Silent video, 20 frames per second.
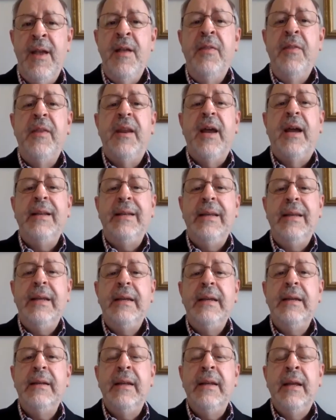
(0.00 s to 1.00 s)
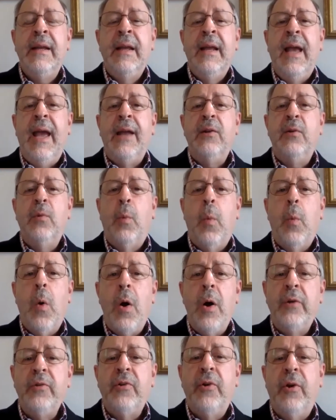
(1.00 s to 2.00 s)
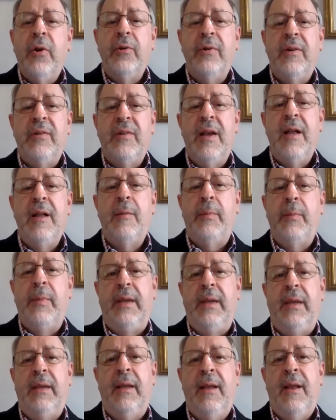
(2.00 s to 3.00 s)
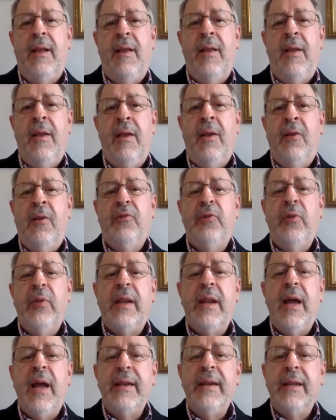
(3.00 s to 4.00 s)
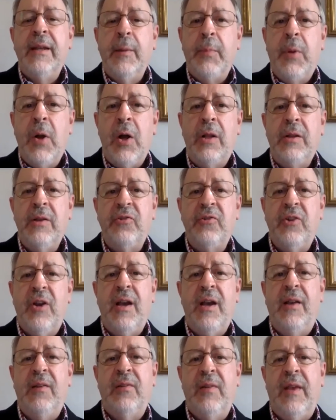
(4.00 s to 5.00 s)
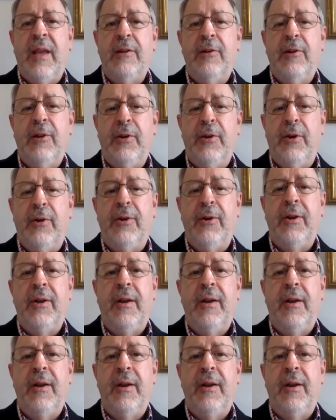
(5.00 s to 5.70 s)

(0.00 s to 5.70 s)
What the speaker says: that I need and want her to tell me so that I can apologize and learn.